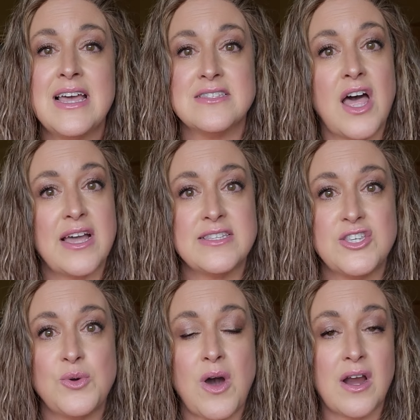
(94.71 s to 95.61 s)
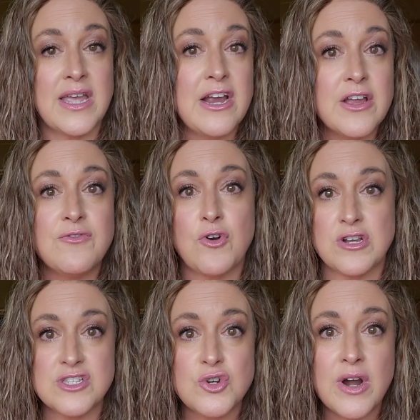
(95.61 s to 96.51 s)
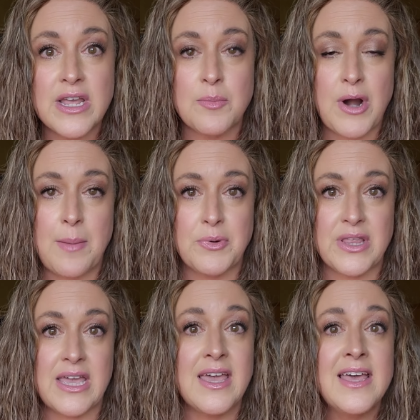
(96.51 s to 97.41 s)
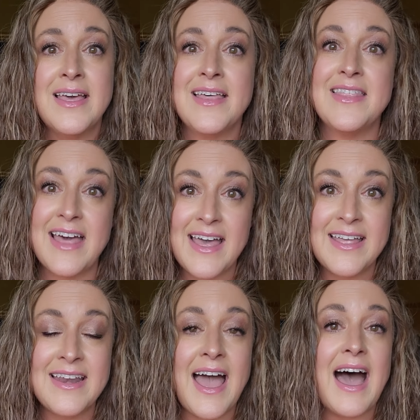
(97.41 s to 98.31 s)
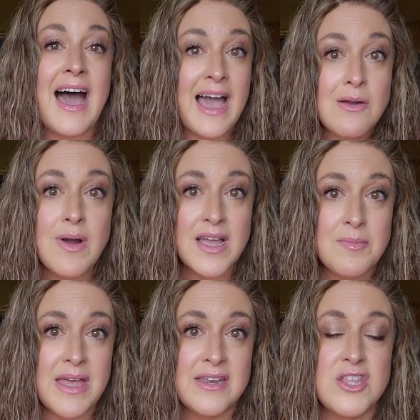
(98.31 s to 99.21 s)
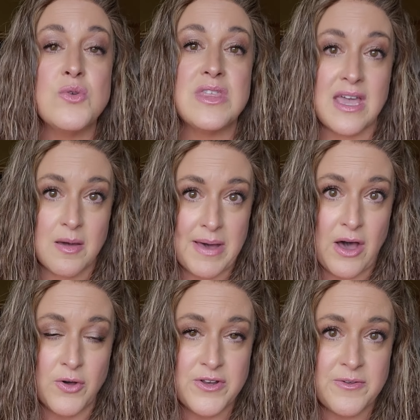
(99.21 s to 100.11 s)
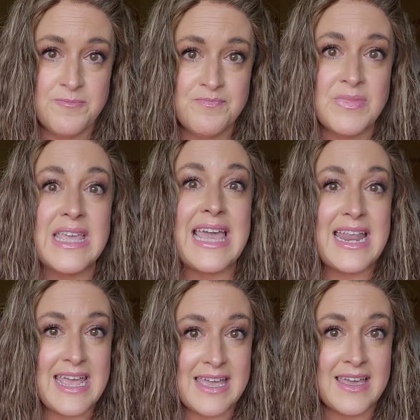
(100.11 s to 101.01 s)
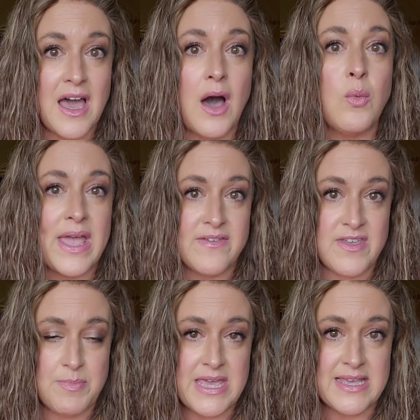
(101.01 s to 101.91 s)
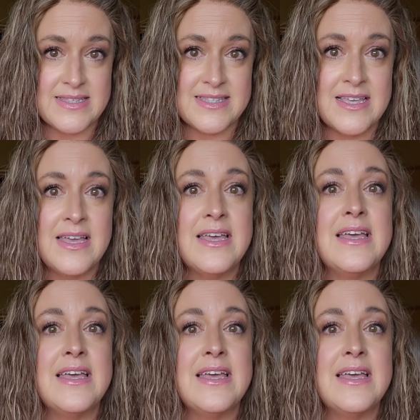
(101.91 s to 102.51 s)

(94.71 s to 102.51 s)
as long as you are caring for it and storing it properly, then I recommend you think about getting a wavy piece.